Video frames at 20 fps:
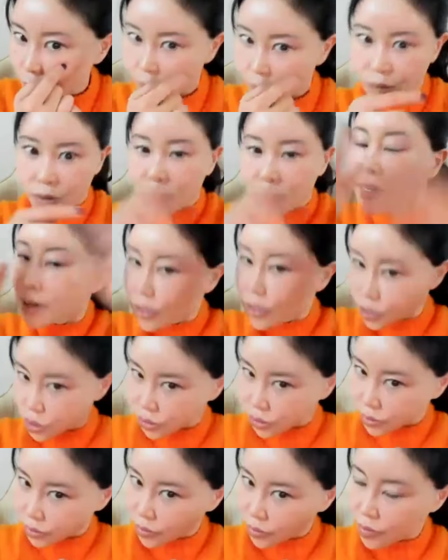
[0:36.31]
or in
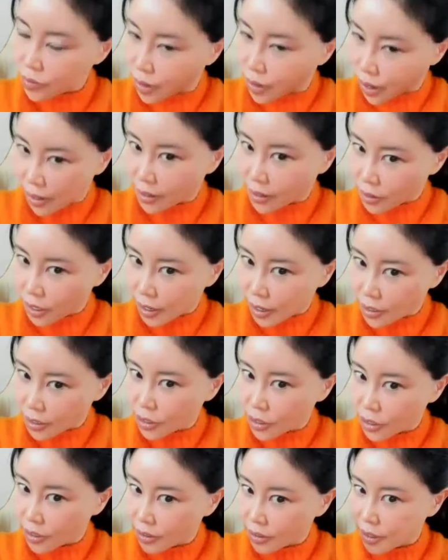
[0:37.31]
general,
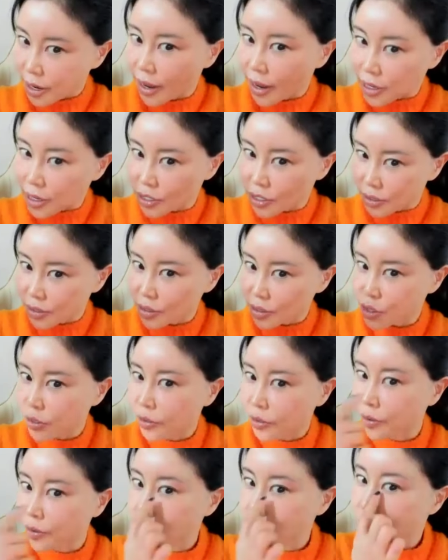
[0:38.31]
aging in
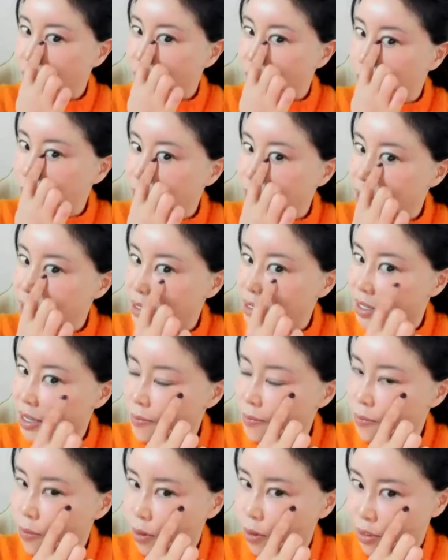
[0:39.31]
general, please
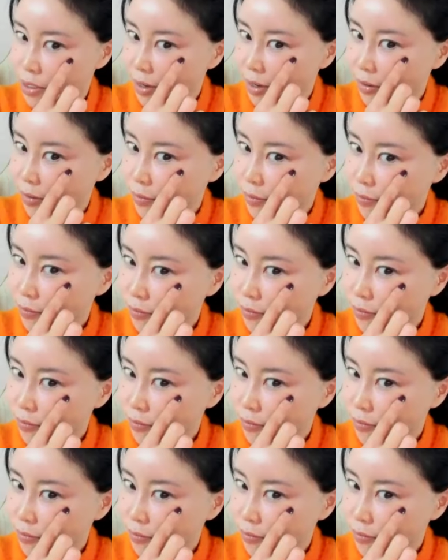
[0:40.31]
keep watching.